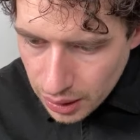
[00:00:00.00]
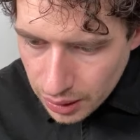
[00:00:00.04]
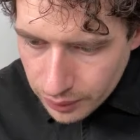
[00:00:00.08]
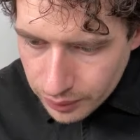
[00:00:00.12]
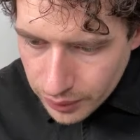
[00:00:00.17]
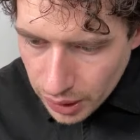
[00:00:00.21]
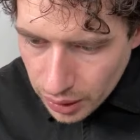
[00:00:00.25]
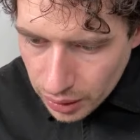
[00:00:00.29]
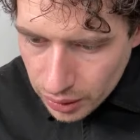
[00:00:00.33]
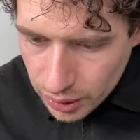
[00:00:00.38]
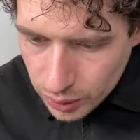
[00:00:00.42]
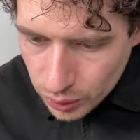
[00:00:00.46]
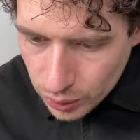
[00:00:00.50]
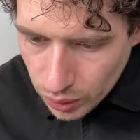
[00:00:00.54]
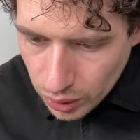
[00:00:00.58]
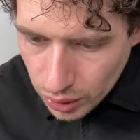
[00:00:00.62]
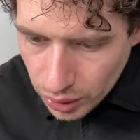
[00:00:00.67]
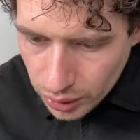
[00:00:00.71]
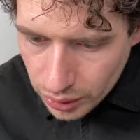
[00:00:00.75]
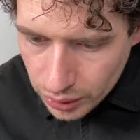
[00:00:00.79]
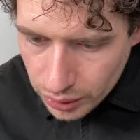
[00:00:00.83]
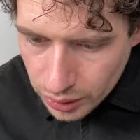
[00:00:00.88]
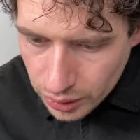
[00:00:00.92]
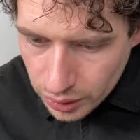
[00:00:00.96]
I'm the only
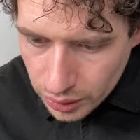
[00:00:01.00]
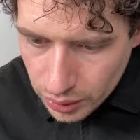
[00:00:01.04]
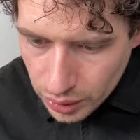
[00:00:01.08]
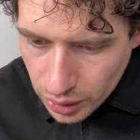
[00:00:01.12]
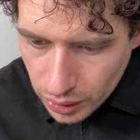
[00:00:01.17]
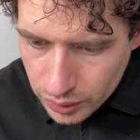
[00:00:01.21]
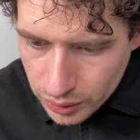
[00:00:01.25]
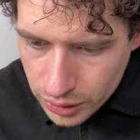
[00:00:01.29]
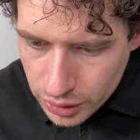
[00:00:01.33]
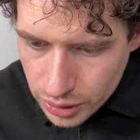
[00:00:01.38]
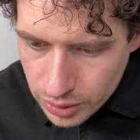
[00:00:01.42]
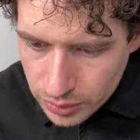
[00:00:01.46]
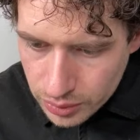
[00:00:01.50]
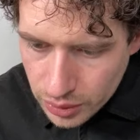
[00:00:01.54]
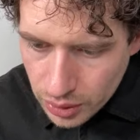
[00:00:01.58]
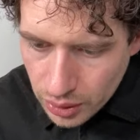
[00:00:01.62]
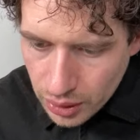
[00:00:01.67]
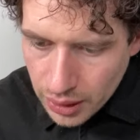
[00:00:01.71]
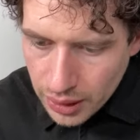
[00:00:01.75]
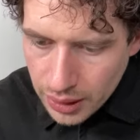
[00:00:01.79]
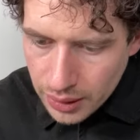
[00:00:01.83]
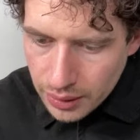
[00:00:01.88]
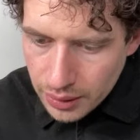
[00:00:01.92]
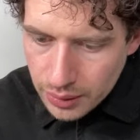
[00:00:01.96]
one only
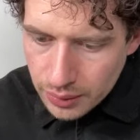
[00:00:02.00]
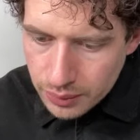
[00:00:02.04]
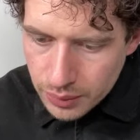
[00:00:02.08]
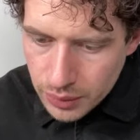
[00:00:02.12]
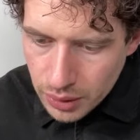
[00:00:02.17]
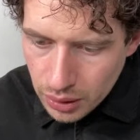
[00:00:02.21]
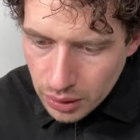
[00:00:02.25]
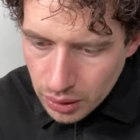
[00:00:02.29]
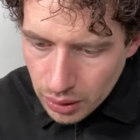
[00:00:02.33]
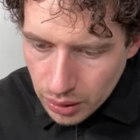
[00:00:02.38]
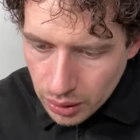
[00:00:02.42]
subscribed